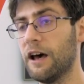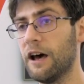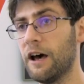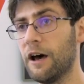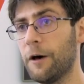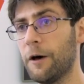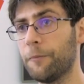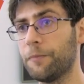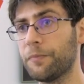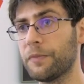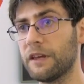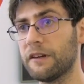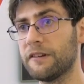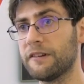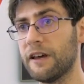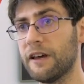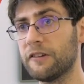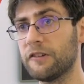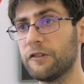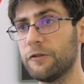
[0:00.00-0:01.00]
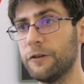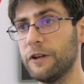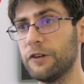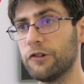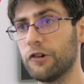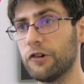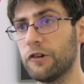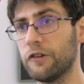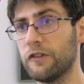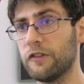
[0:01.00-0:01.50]
um, test
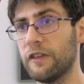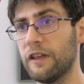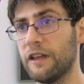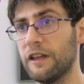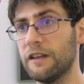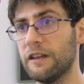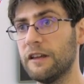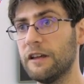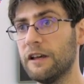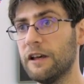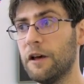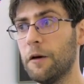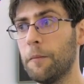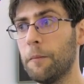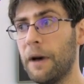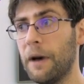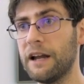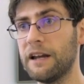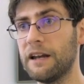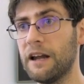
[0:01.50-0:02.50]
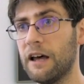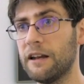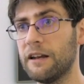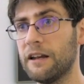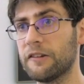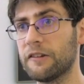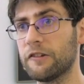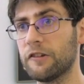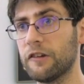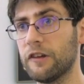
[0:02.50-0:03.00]
features that might not
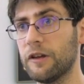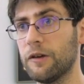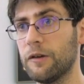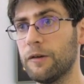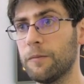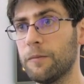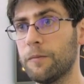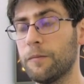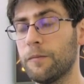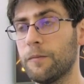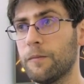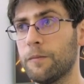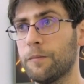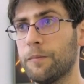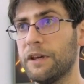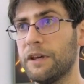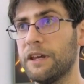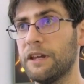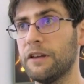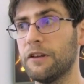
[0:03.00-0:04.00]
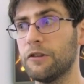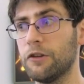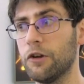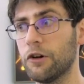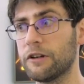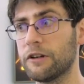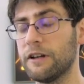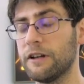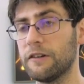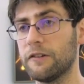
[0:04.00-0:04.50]
necessarily be
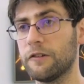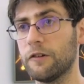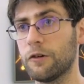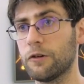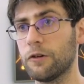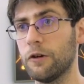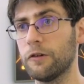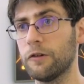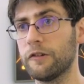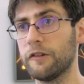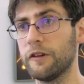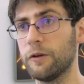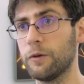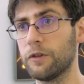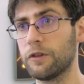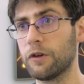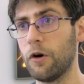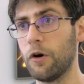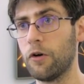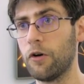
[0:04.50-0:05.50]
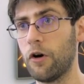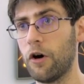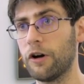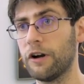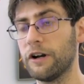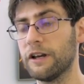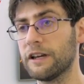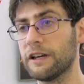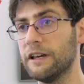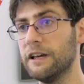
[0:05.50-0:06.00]
looked at so closely with code
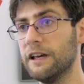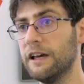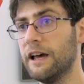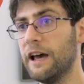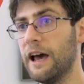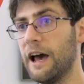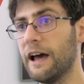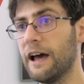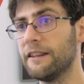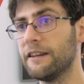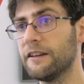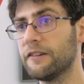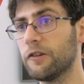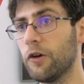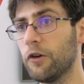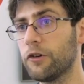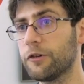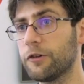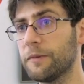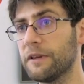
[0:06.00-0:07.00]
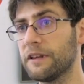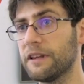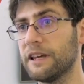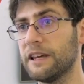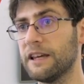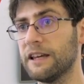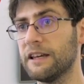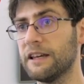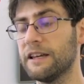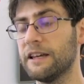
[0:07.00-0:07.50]
auditing. And this
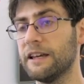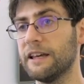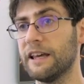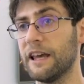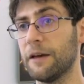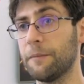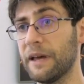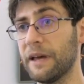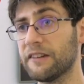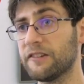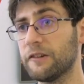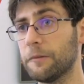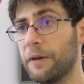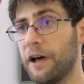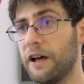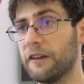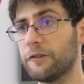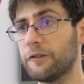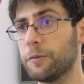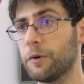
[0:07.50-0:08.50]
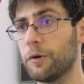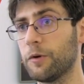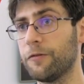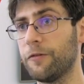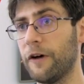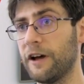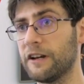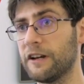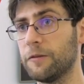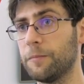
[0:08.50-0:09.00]
ultimately, it makes it possible to
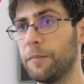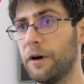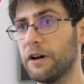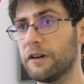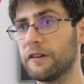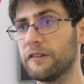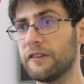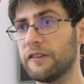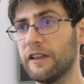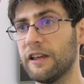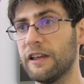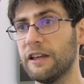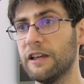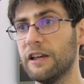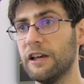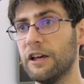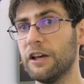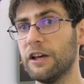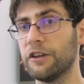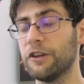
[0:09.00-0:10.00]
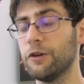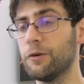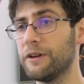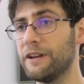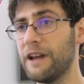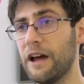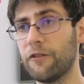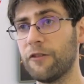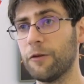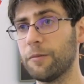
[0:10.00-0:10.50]
find bugs that you
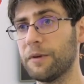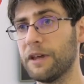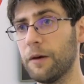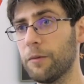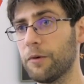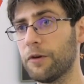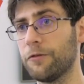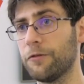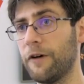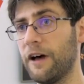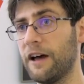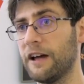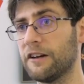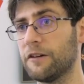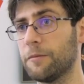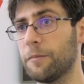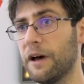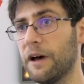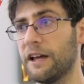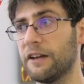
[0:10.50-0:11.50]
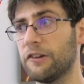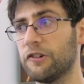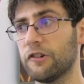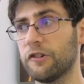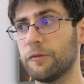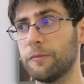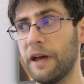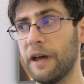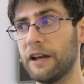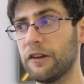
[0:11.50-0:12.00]
would never be able to find by
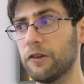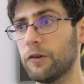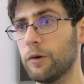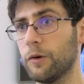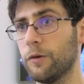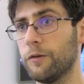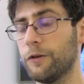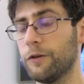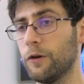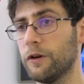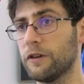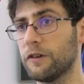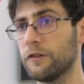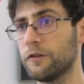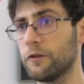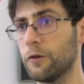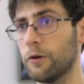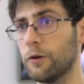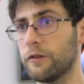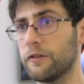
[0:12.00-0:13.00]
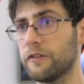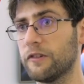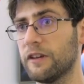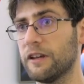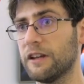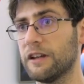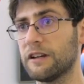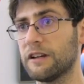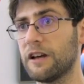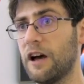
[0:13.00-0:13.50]
just manually reviewing the source
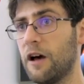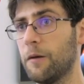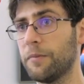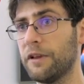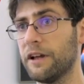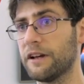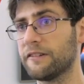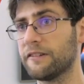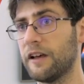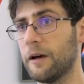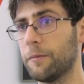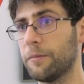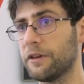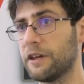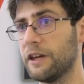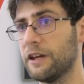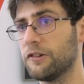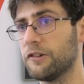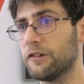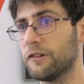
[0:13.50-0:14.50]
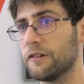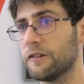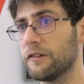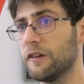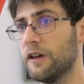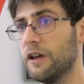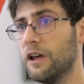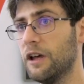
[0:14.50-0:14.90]
in complex applications.